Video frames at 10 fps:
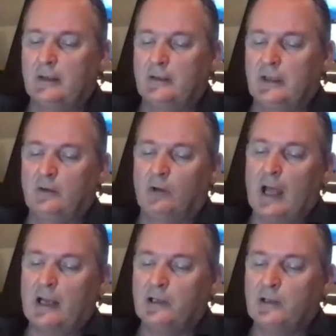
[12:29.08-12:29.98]
in all
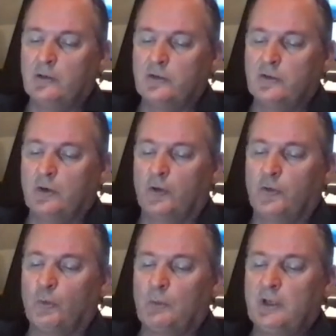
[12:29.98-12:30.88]
likelihood, gold
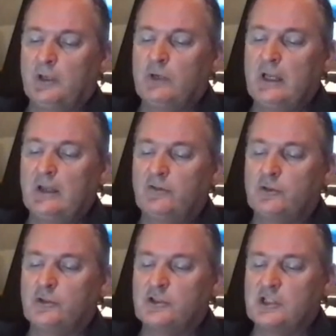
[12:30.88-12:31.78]
will be
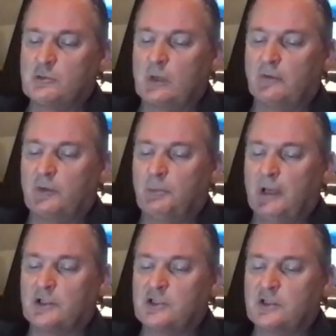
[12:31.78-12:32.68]
reintroduced as one of the
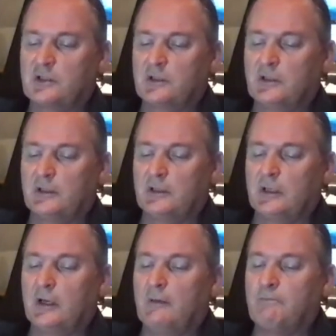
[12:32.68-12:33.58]
pillars
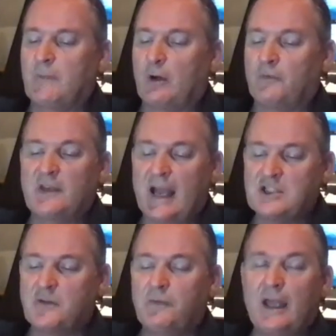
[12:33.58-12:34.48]
of the
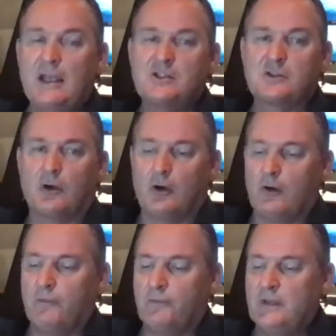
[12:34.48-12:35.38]
next phase
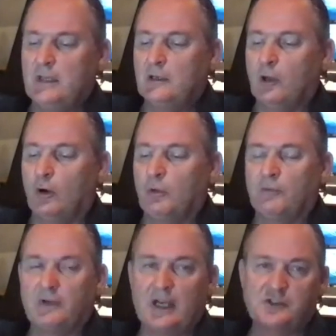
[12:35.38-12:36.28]
of the global
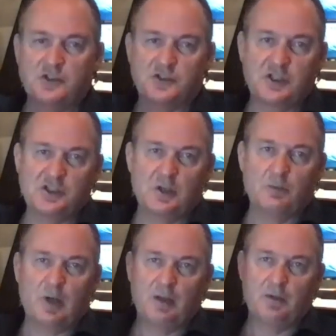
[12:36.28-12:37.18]
financial system.
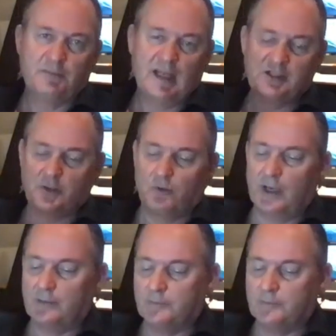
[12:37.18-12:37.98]
Well, that's all there.